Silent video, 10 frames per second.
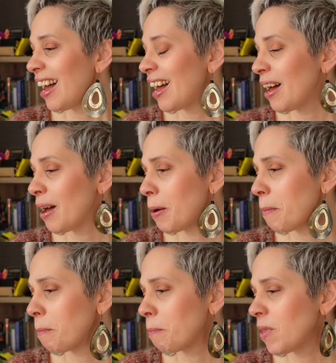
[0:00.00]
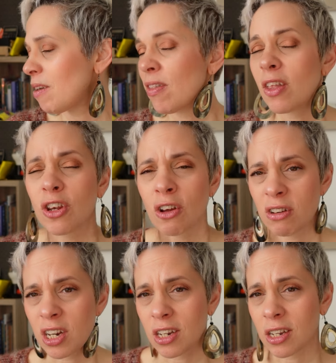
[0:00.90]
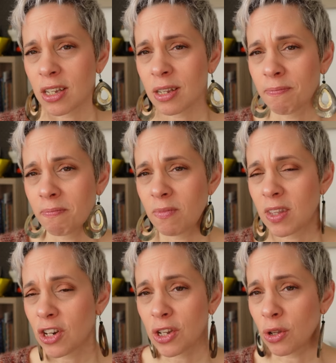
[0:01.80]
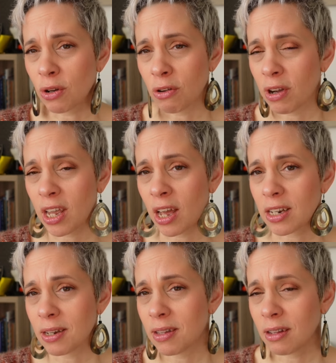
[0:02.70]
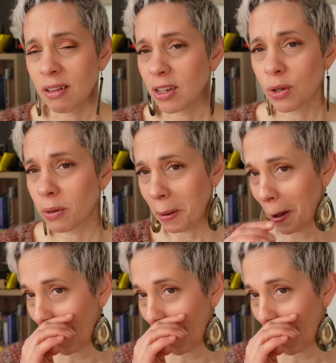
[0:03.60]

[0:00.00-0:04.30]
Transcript: Even the non-knitters, they just don't know it yet, that's all.